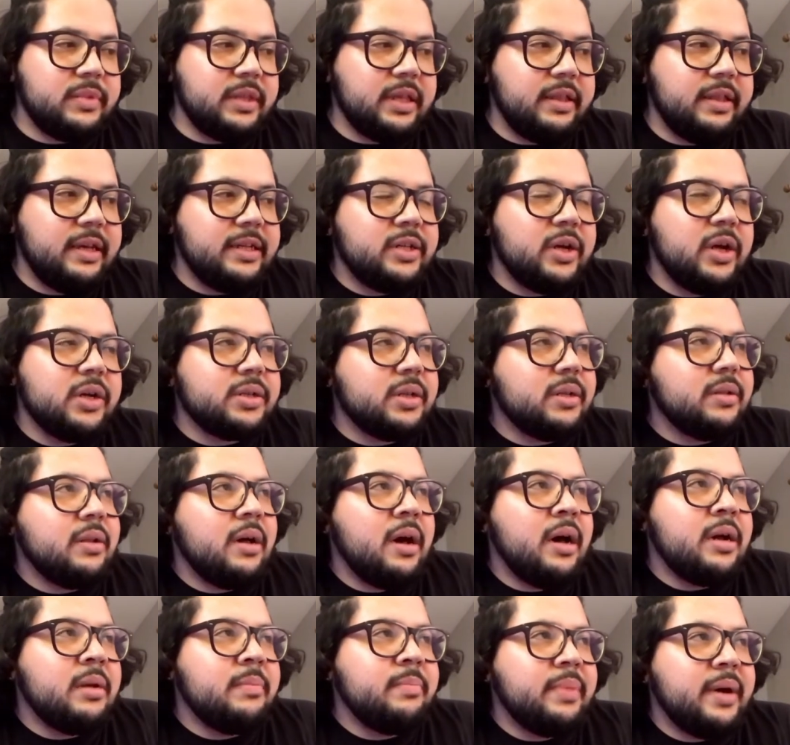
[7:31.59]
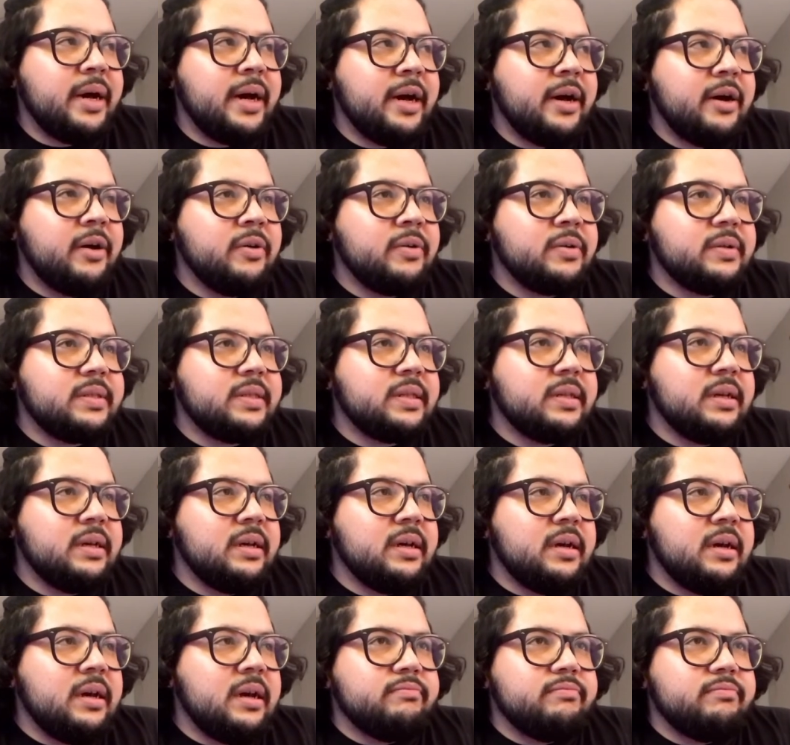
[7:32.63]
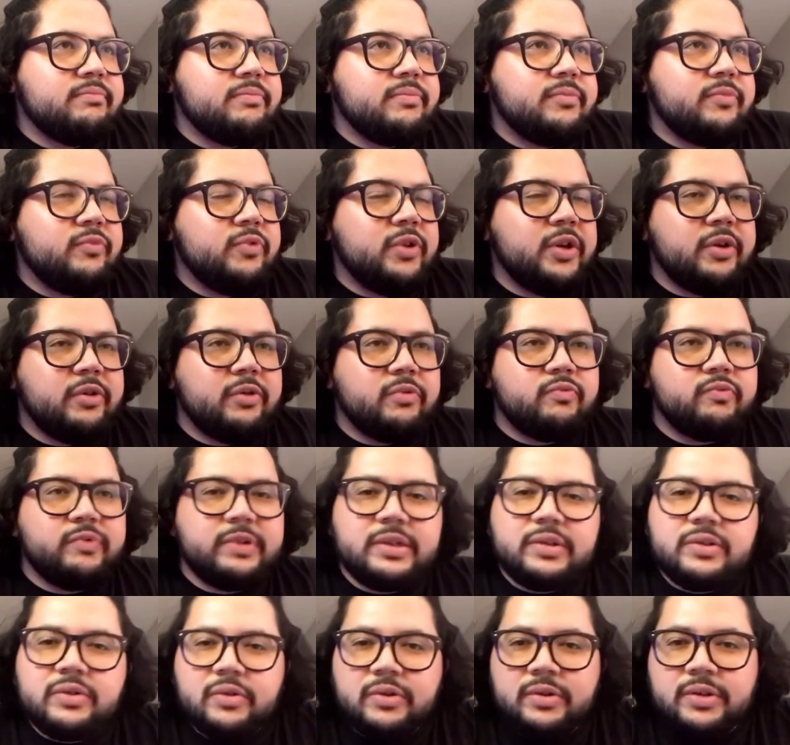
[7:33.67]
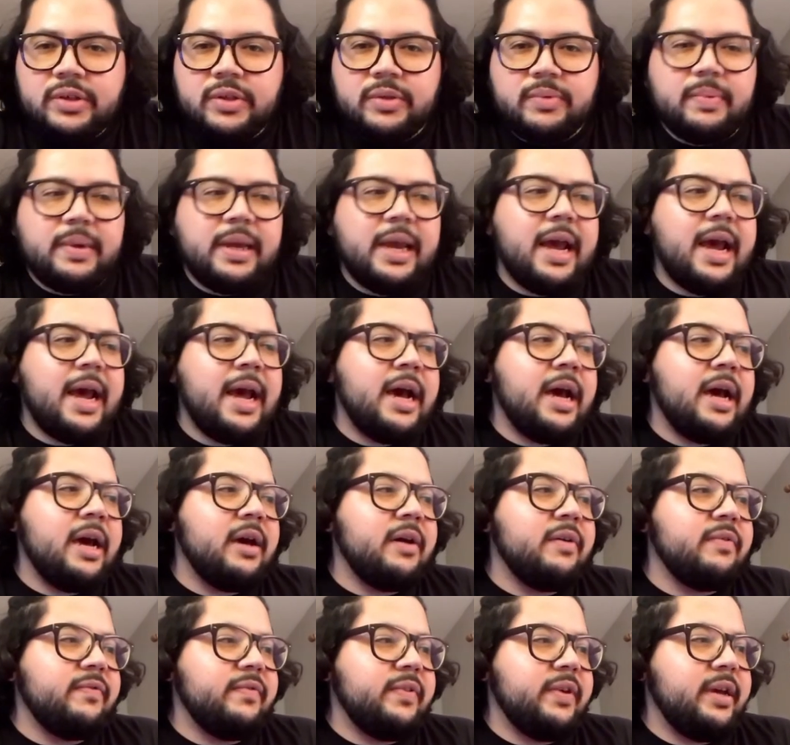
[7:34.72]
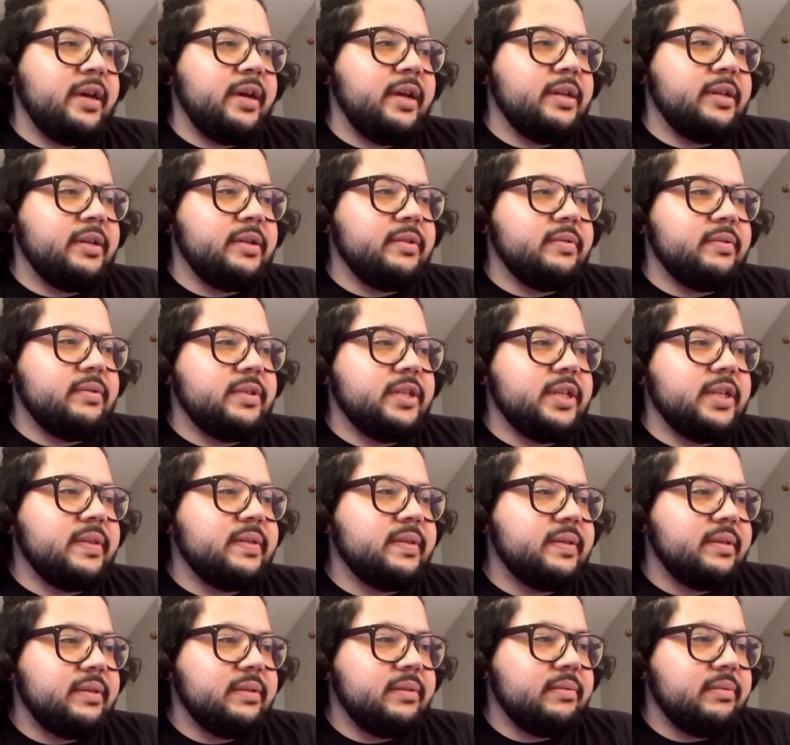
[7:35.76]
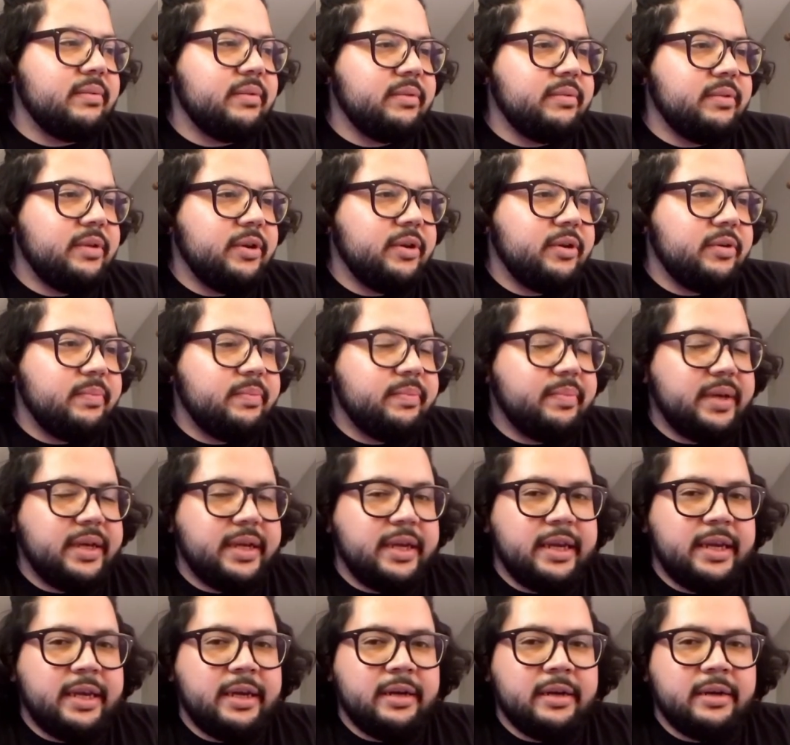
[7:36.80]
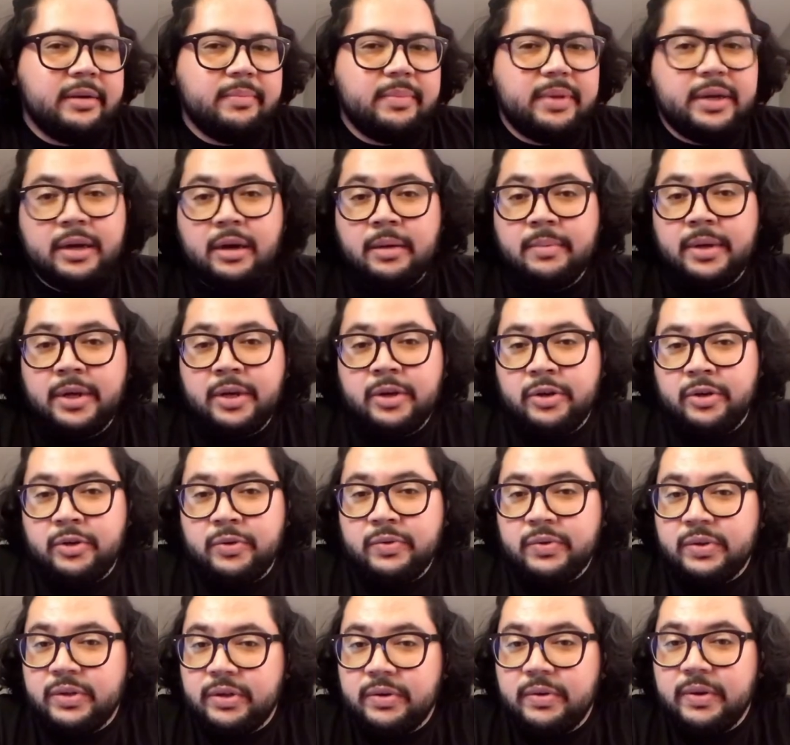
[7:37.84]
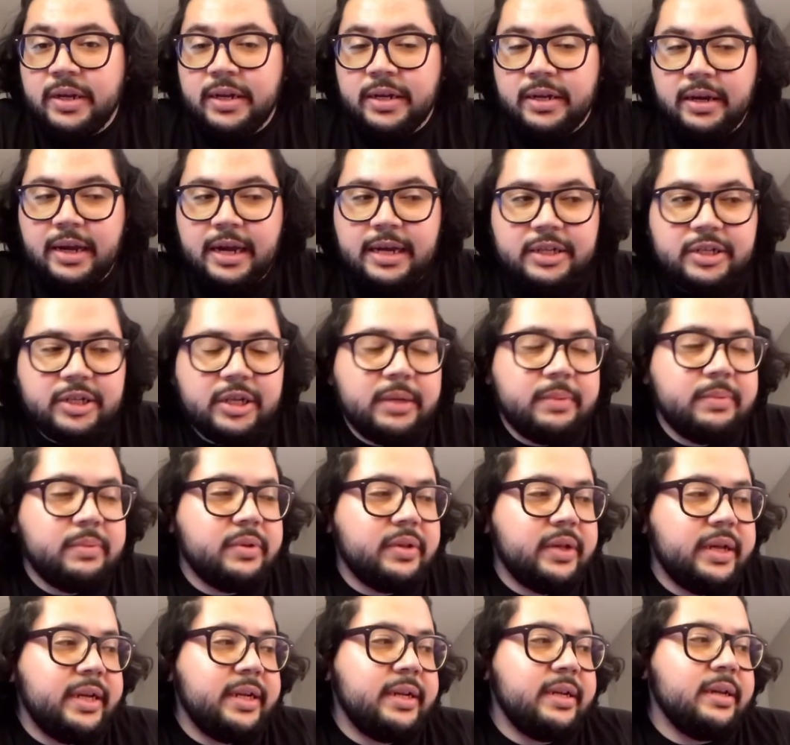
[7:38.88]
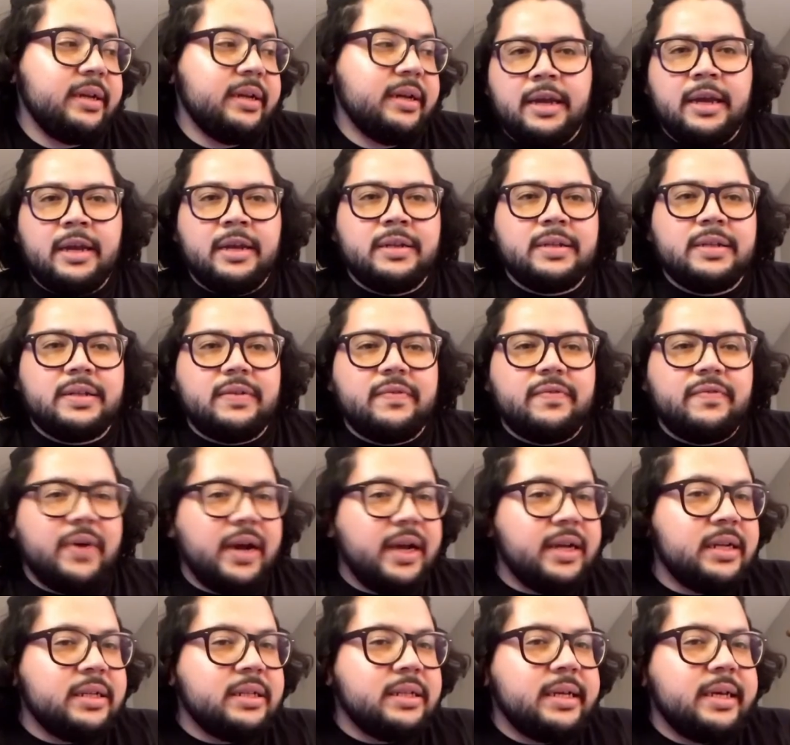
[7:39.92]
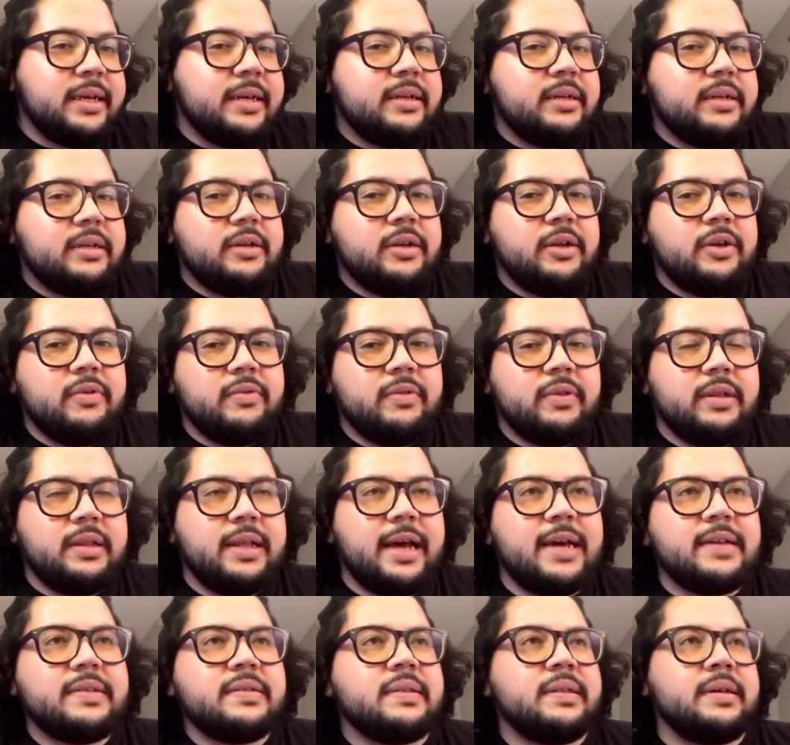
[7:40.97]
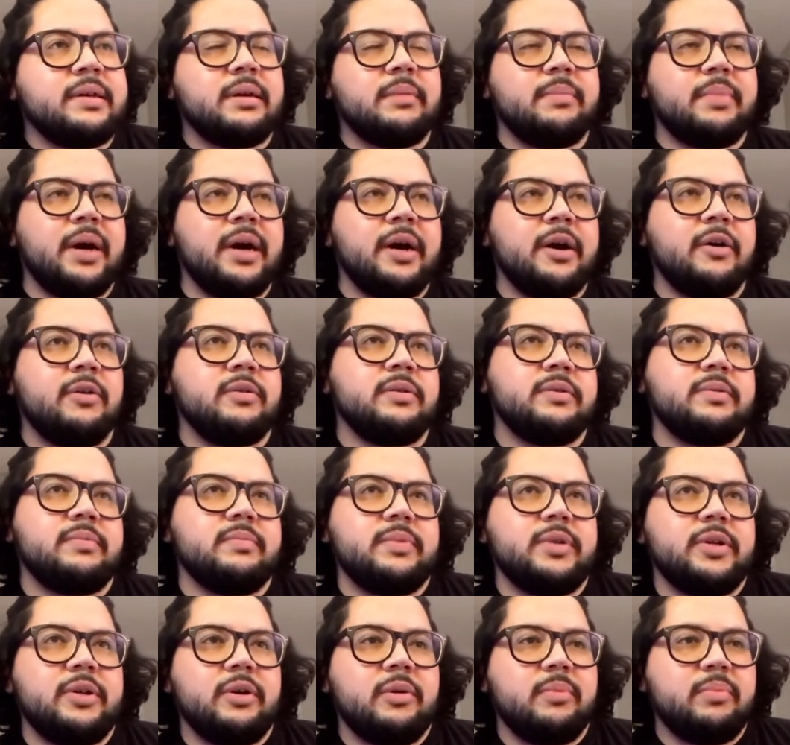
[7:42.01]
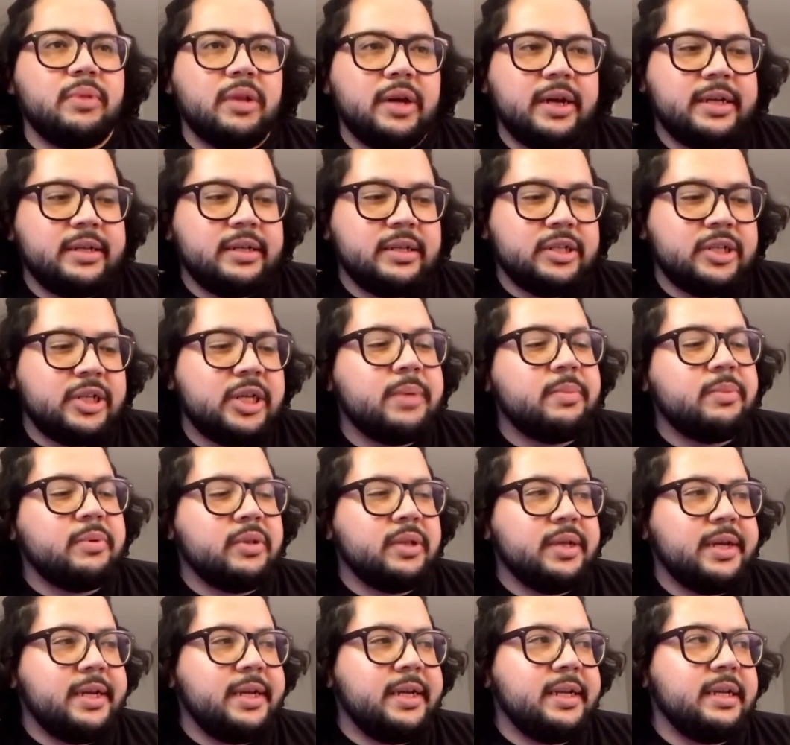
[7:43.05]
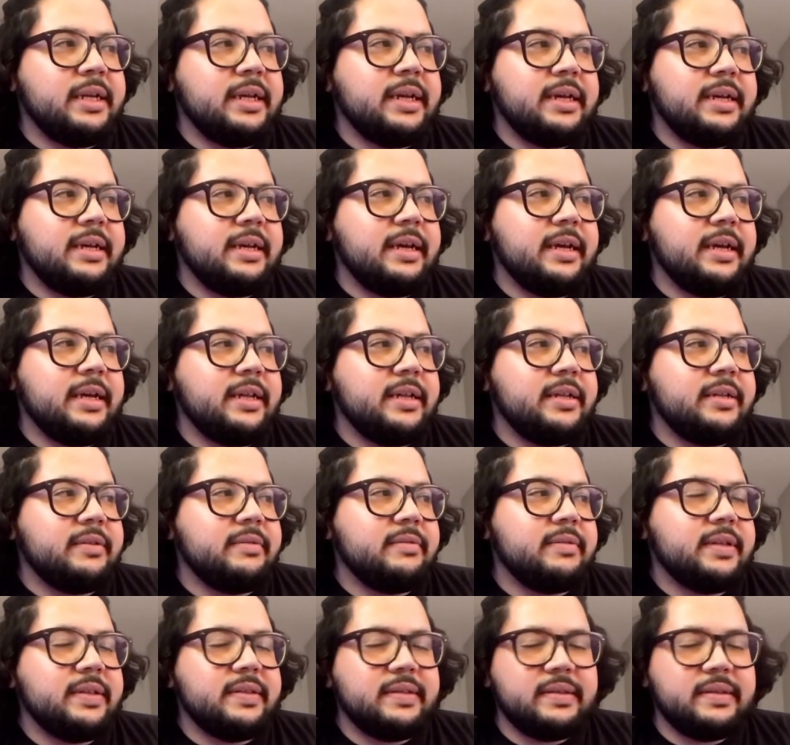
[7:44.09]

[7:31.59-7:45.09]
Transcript: They talked a lot about you know the resources we have and just you know being becoming a new student at Chamberlain. And finally, you know the last thing about you know applying to Chamberlain and this